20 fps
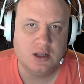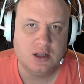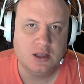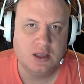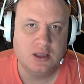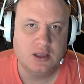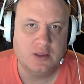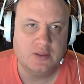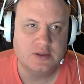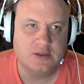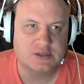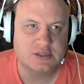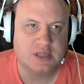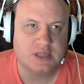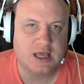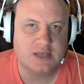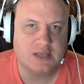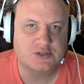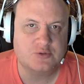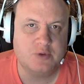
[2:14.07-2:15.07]
this
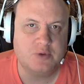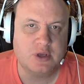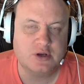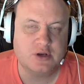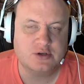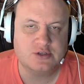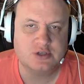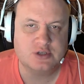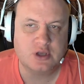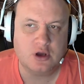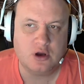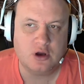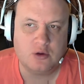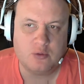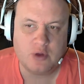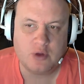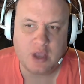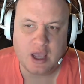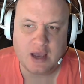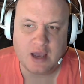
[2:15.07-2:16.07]
last week or so, where
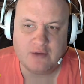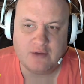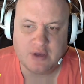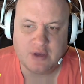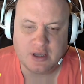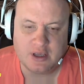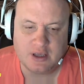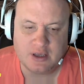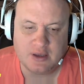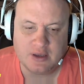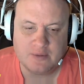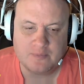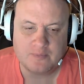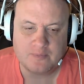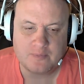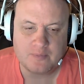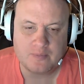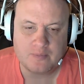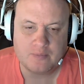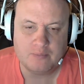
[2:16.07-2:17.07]
you have a
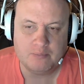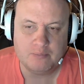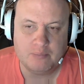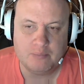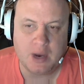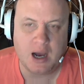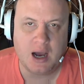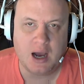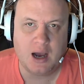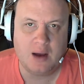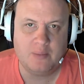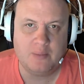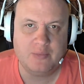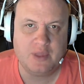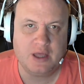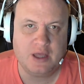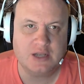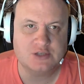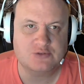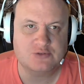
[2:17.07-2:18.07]
bomb that
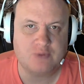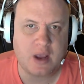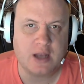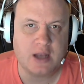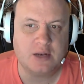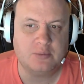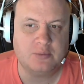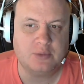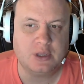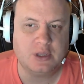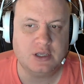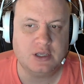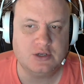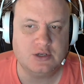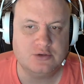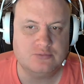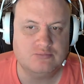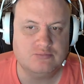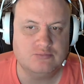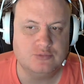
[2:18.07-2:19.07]
is randomly
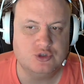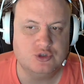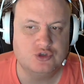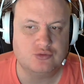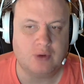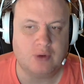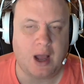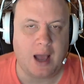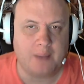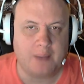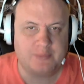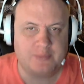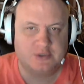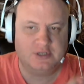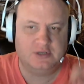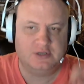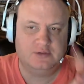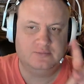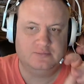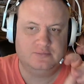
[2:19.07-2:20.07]
dropped.
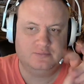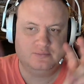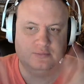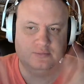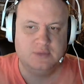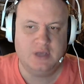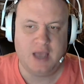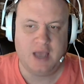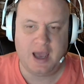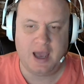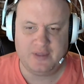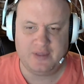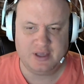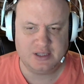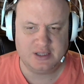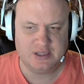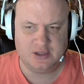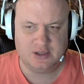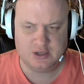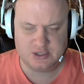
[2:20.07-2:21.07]
I think it
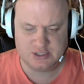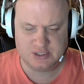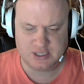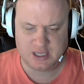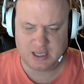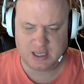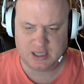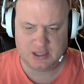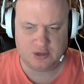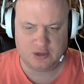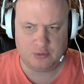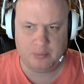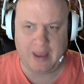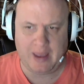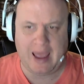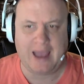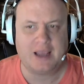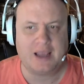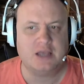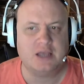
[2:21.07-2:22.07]
looks like a little
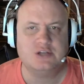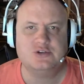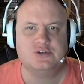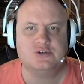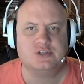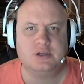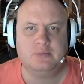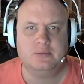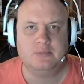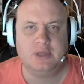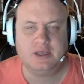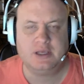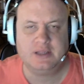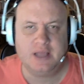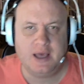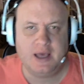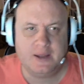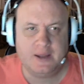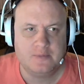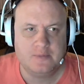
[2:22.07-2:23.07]
package or something like
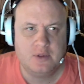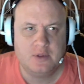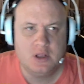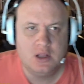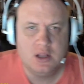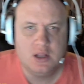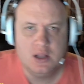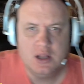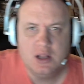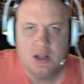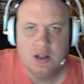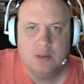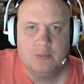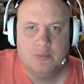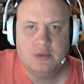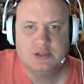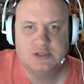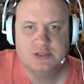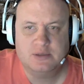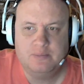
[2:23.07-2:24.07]
that,
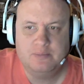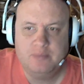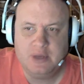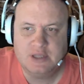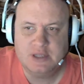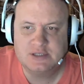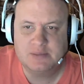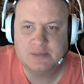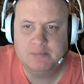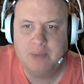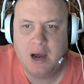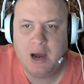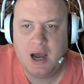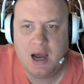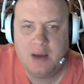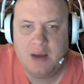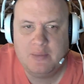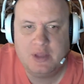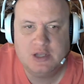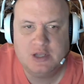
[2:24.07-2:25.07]
but it's a bomb
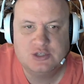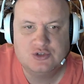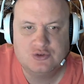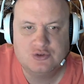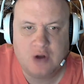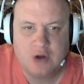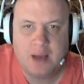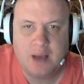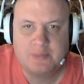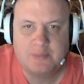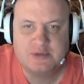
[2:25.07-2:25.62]
that is dropped.